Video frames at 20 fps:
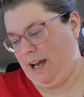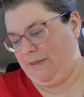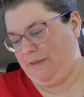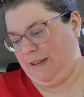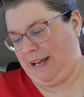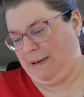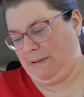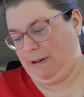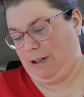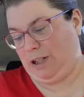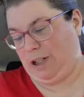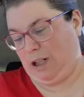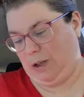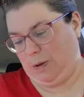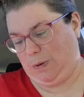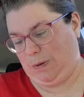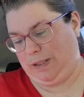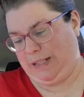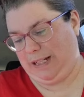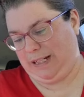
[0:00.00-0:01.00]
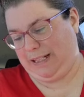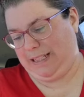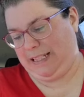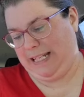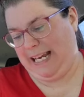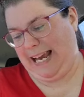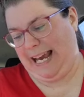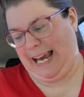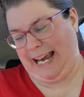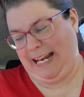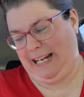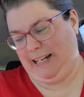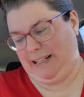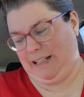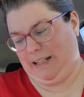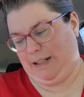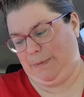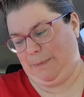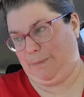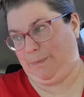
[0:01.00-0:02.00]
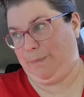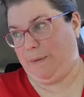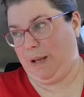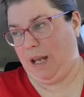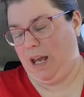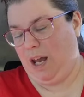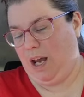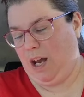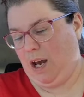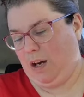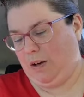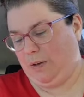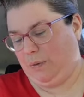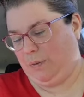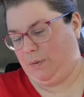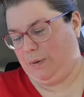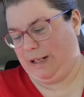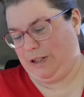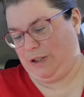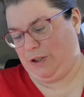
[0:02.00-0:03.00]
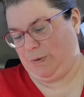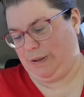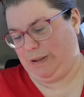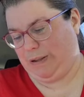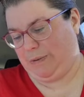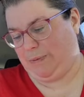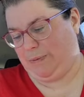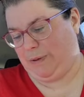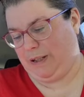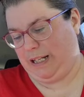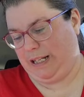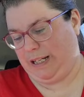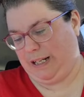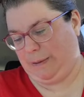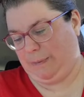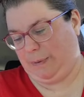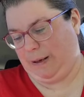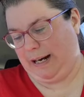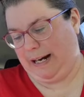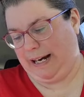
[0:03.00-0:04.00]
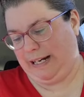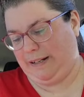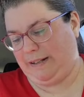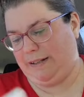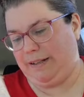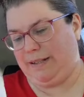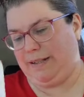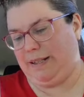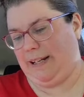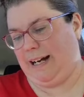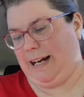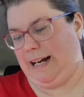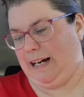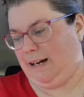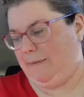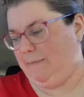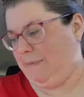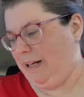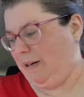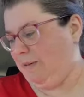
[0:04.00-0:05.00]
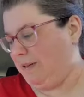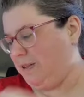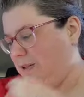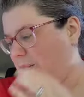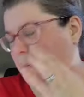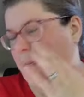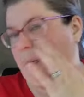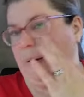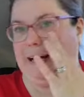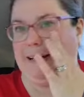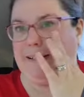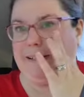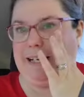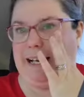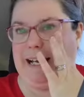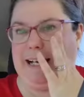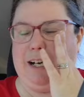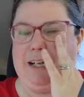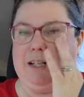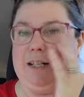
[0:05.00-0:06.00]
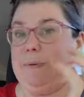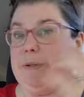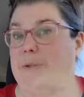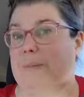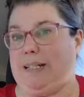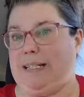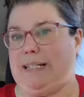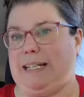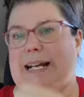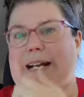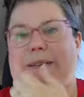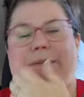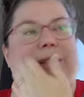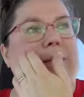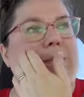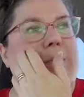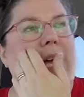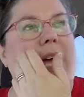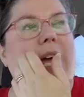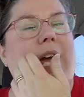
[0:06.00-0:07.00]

They were 268 which was really good price. Um, there was no price tag on them, so I scanned them,